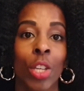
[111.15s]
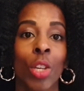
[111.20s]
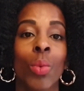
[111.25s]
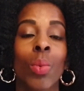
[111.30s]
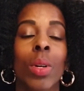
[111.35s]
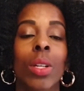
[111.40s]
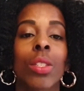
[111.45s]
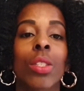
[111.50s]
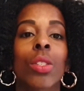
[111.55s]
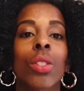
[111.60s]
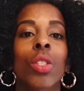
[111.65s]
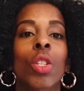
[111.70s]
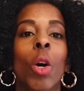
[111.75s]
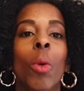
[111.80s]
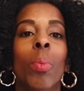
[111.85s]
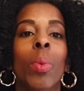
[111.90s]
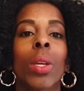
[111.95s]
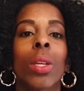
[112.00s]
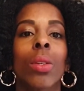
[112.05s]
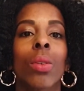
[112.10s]
You are
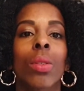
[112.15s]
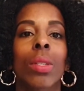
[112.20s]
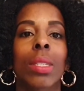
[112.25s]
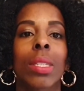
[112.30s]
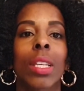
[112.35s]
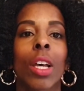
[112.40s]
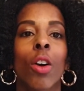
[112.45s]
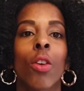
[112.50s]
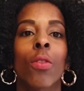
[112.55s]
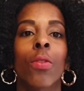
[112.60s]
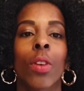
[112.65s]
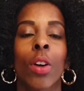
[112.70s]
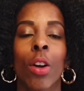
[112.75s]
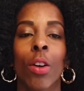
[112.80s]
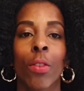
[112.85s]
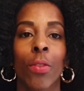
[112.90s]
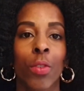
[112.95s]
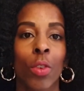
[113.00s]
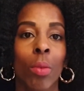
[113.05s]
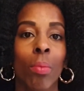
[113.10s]
stopping yourself
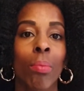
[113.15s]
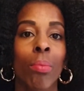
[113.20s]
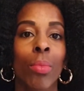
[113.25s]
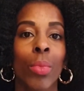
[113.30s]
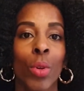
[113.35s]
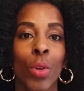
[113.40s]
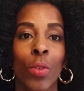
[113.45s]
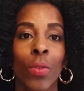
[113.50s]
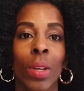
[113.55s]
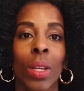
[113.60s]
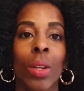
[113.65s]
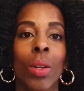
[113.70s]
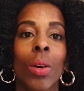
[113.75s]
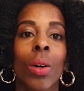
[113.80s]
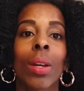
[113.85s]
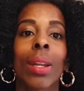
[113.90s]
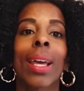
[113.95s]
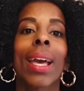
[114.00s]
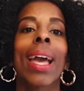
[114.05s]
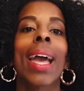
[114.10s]
from moving
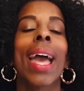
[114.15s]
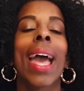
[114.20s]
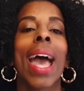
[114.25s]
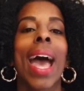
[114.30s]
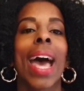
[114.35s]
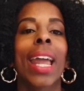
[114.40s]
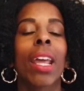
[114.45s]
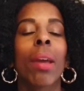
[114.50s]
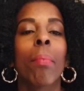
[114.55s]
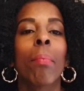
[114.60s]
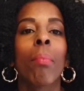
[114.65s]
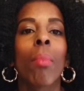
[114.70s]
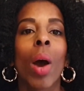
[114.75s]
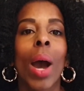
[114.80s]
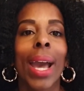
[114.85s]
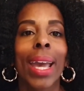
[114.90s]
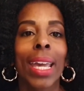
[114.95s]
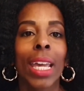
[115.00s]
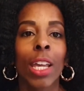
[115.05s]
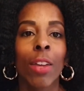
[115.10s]
on, and it
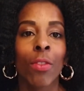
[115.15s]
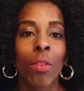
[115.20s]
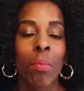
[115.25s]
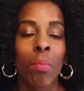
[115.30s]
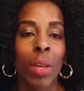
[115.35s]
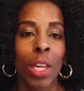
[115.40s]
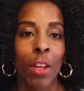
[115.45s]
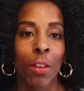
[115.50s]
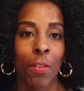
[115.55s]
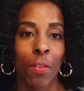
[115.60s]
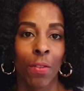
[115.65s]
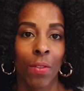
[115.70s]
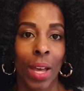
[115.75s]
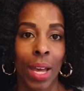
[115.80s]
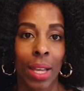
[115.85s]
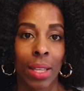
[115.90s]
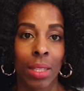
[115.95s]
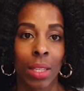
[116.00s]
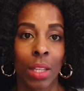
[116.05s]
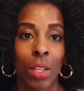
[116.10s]
might even be
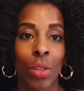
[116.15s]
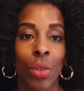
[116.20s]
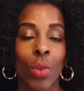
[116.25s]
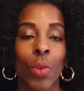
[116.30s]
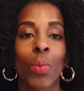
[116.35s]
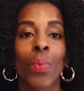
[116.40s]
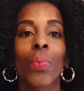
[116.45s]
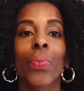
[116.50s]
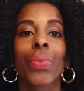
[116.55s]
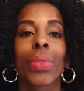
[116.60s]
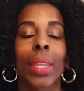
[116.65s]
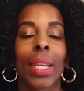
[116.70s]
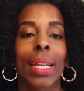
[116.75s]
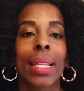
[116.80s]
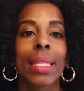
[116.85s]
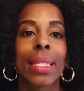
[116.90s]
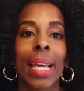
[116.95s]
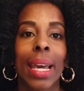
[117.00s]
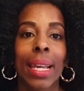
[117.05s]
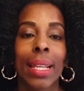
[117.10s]
affecting your
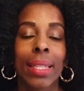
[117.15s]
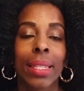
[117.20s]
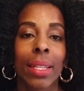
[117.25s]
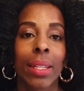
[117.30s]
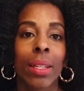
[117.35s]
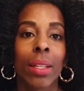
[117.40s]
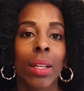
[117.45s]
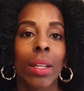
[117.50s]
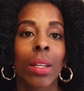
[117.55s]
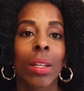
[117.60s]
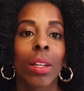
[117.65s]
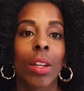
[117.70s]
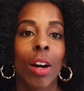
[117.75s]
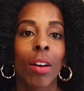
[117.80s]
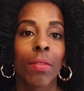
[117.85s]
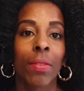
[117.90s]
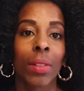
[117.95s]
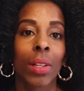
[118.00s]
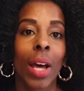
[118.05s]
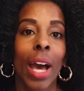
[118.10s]
dating and
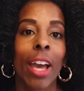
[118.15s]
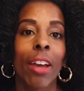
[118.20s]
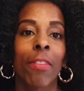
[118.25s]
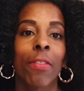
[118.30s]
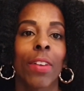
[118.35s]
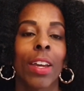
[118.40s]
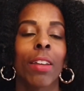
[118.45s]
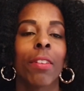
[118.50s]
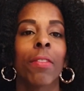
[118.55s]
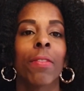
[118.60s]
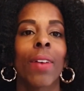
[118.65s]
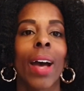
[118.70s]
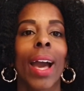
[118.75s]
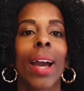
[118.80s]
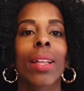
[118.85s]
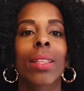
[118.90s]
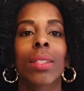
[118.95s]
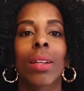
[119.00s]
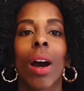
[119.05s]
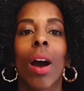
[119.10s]
love life. In
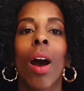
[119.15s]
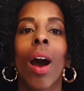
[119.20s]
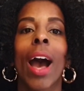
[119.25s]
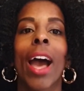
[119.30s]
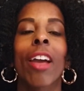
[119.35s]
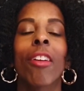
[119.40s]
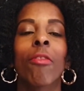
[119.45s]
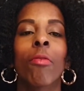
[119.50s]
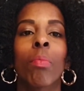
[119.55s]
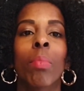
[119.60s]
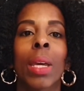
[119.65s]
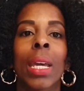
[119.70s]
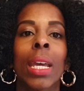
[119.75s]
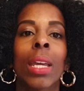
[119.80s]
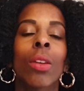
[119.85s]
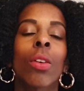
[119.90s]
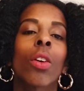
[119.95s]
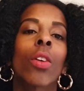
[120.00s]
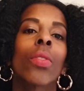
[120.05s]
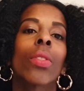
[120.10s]
fact, I've
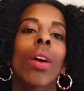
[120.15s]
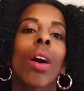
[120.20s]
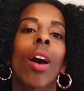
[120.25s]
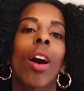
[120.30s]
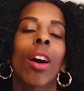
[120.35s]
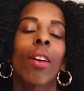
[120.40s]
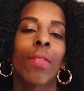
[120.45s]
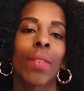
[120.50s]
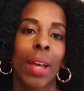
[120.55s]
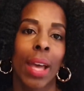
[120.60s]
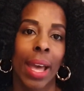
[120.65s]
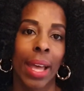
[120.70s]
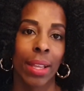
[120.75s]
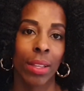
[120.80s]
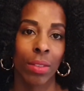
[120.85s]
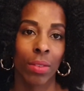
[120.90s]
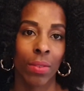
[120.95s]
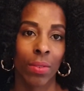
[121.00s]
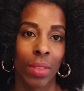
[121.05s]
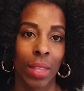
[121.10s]
been on the other
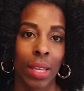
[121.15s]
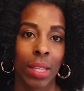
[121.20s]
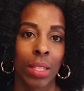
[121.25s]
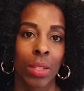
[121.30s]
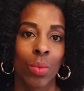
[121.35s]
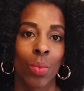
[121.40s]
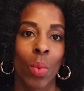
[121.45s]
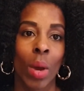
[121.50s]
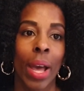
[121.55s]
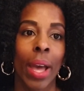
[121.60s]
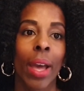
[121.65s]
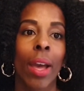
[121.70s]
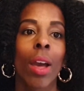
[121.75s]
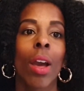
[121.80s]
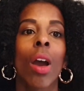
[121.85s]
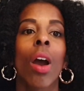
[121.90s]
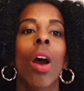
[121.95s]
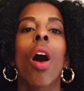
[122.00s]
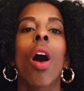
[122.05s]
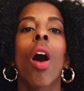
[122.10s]
end of this, where
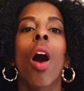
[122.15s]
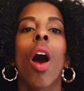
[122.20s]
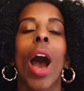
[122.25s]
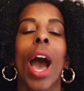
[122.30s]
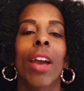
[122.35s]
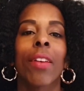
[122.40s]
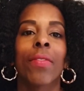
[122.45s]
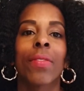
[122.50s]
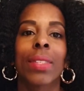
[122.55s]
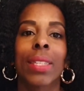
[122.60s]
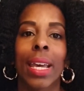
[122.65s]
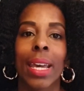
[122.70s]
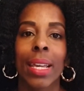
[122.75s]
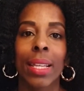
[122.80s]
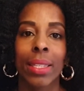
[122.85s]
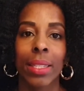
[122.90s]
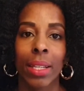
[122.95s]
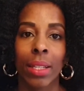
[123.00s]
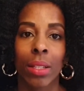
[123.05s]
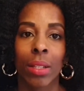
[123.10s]
I've
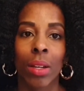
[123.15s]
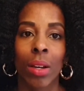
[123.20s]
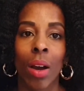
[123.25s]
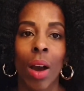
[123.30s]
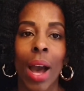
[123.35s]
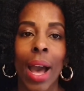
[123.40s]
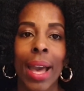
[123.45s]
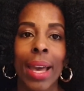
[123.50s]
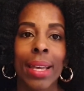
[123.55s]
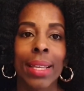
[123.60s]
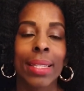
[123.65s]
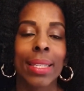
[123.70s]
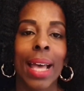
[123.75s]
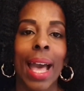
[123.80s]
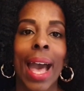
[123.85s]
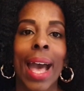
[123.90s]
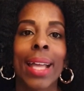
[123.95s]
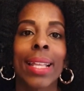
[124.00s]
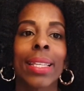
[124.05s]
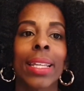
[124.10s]
dated guys
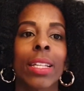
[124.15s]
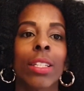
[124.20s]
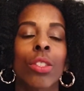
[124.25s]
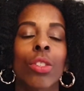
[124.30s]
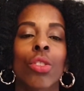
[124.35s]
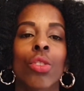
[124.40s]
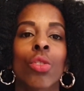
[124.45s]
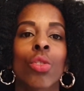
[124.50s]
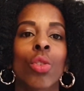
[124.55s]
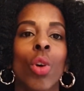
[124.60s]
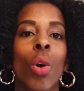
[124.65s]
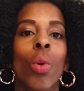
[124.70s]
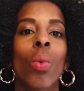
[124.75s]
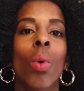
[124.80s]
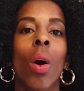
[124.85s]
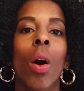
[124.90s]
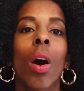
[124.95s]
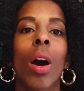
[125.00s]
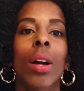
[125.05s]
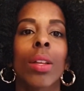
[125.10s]
and it's so
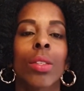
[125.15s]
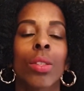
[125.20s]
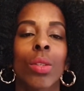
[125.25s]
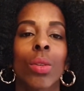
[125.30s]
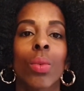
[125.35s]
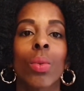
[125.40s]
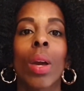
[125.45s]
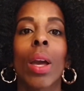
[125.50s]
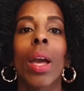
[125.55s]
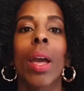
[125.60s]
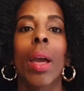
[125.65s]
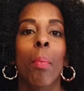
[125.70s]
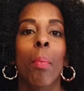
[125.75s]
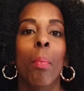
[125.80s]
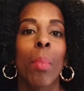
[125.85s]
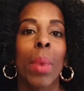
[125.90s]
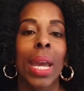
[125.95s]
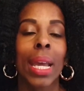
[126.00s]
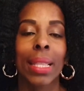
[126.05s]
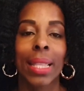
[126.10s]
hard to
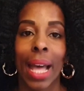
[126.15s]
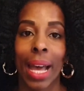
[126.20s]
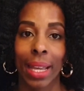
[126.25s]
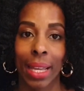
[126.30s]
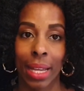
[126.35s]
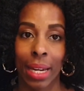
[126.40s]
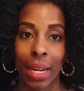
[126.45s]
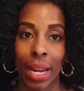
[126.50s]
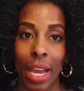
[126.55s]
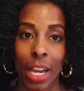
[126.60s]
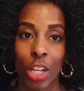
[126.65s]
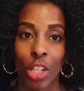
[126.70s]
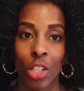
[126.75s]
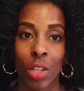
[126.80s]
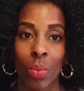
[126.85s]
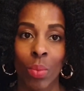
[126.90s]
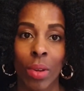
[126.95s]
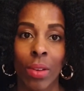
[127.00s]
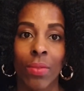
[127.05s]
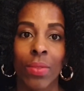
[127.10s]
make that
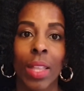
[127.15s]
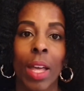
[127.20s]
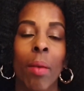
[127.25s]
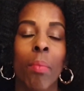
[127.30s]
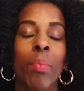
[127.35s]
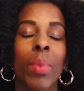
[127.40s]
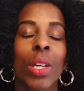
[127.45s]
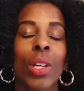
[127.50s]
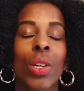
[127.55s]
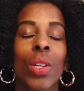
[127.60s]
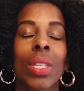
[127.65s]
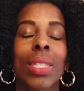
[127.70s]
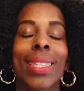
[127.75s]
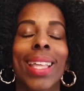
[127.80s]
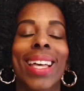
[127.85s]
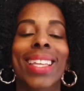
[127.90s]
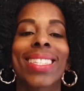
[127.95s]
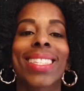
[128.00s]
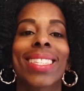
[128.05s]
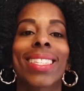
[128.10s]
connection with them because
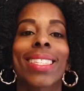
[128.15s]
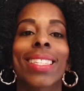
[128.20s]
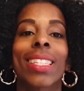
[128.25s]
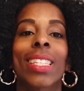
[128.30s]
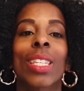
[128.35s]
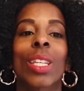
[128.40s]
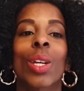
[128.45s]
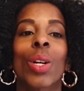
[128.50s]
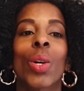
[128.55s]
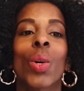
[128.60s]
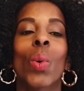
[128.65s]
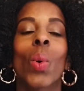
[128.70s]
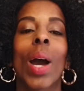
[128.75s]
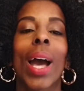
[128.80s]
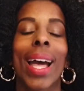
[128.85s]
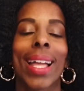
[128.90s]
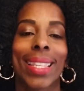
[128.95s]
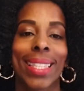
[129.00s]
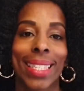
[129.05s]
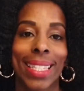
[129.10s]
they're still
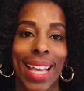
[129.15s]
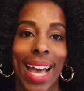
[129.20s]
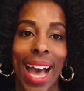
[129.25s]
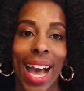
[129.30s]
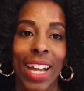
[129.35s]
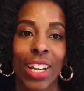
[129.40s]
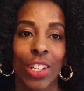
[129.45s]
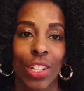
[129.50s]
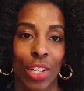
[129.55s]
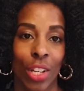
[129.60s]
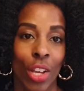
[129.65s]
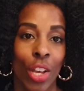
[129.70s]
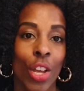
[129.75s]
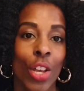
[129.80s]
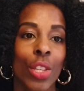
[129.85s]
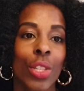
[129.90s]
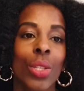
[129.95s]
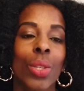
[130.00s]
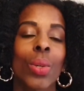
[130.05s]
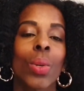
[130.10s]
attached
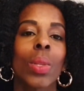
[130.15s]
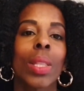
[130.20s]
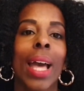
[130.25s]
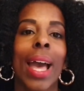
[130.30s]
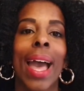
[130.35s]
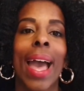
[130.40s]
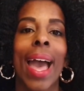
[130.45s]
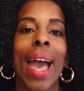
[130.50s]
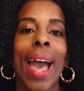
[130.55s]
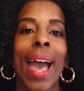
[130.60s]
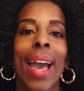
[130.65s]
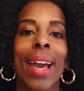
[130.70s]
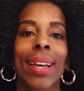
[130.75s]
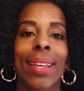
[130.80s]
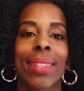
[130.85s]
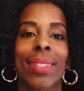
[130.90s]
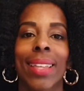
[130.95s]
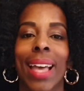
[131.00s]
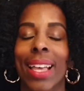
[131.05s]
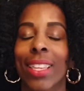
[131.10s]
to their
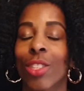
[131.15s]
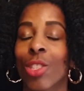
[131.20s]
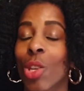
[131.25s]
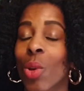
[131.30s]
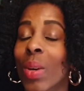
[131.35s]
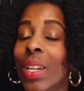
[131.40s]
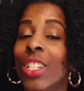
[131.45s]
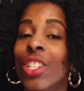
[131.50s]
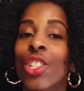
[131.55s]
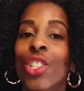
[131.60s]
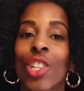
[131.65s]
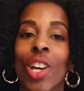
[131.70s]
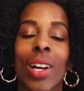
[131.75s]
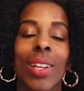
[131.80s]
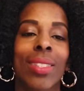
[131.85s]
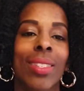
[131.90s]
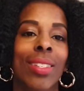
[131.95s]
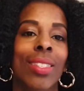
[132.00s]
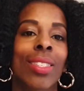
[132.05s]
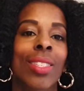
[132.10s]
ex, so it
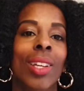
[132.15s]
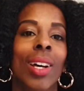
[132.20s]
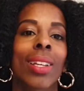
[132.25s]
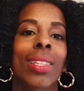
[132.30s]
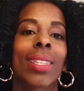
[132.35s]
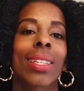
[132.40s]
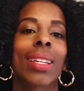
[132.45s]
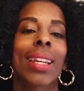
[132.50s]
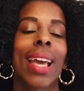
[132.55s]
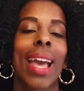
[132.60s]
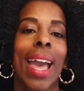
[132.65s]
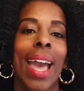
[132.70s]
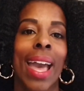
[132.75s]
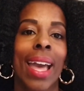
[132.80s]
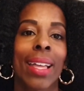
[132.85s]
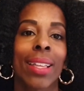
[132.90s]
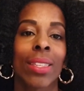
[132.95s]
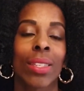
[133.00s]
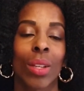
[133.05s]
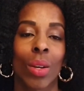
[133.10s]
just doesn't
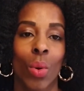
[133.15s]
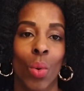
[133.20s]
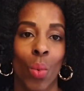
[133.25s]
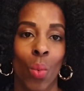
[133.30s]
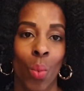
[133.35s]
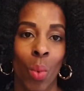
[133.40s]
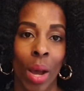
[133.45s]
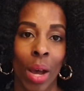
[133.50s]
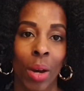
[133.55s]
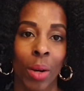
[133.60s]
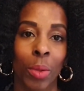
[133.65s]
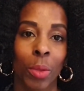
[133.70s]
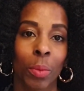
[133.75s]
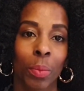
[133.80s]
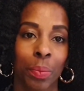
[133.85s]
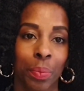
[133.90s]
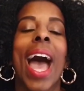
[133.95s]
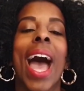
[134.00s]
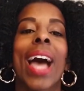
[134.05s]
end well.